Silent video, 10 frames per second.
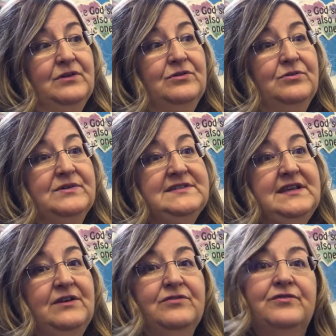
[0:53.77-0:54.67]
who was
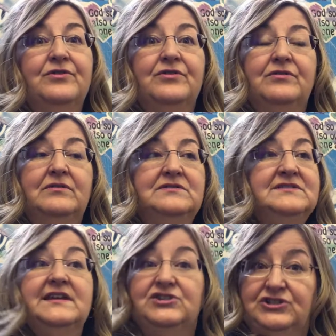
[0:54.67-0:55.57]
here for
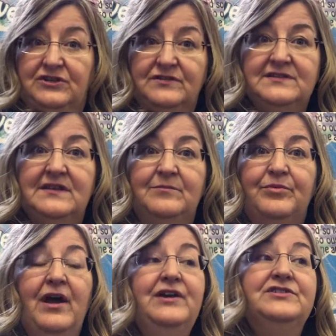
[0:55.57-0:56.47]
6 years. And
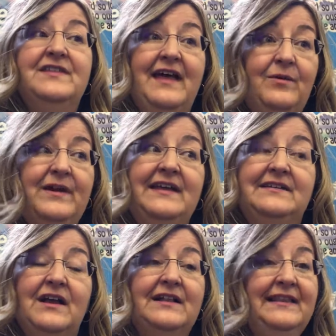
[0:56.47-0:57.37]
prior to that, we had
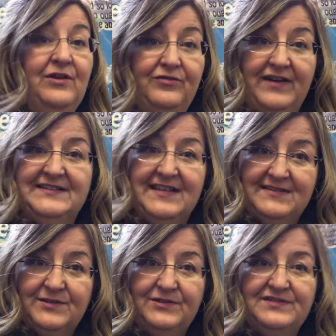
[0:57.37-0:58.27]
Cleo
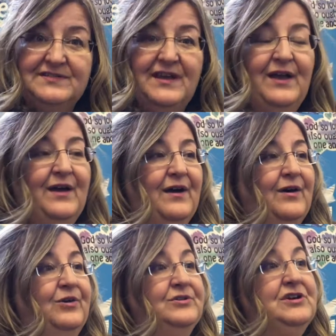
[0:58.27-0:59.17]
Francescos,
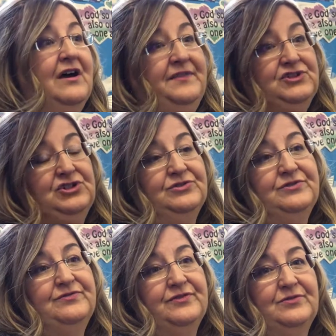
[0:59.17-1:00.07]
who taught the
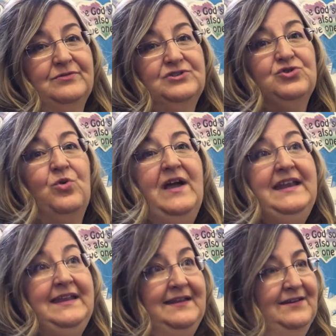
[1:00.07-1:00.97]
children for
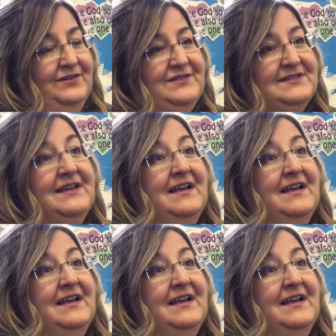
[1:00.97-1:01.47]
20 years.